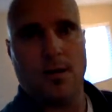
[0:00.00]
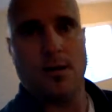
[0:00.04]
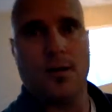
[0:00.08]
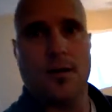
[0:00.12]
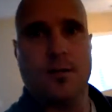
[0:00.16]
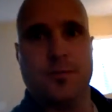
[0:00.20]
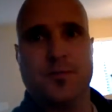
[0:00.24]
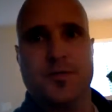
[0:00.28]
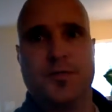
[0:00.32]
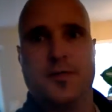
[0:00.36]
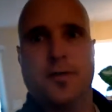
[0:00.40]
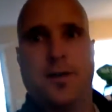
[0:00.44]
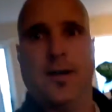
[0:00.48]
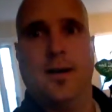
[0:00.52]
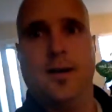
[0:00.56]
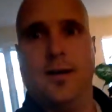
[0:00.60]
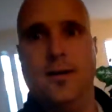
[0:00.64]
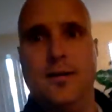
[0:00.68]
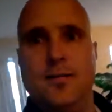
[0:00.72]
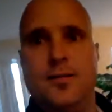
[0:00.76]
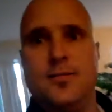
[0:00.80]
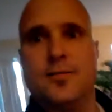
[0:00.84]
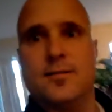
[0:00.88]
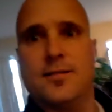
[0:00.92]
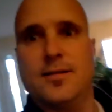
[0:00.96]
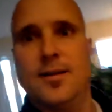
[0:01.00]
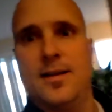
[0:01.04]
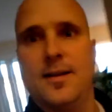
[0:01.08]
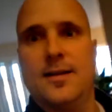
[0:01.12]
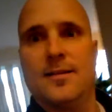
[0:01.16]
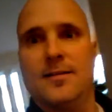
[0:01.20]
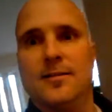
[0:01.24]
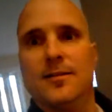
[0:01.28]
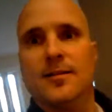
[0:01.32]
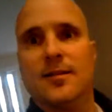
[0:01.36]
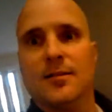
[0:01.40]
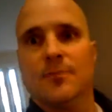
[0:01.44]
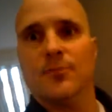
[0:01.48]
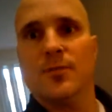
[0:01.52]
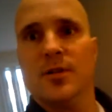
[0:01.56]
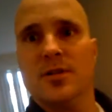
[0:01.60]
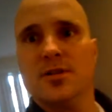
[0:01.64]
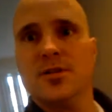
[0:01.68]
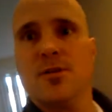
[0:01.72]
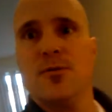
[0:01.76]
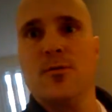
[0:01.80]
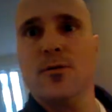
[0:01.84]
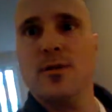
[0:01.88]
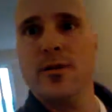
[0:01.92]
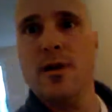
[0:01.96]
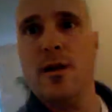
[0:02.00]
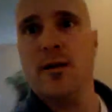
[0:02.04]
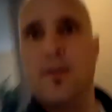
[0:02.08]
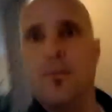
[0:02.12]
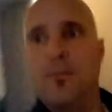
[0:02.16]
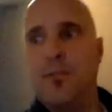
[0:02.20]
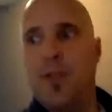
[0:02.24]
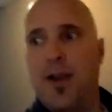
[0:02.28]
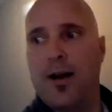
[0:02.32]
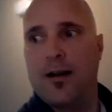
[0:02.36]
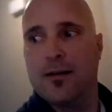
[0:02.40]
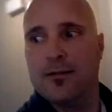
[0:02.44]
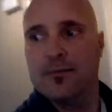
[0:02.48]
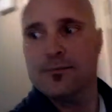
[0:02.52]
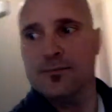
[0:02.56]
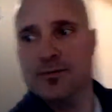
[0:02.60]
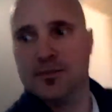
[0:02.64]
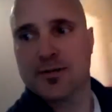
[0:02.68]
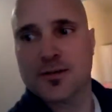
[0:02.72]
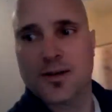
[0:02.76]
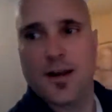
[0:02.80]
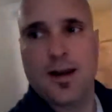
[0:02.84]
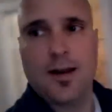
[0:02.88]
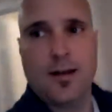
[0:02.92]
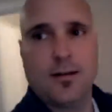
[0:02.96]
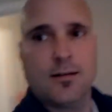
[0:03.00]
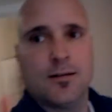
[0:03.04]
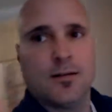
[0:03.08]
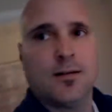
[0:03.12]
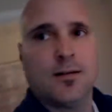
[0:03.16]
upstairs and take a look at what's going on up there. Okay,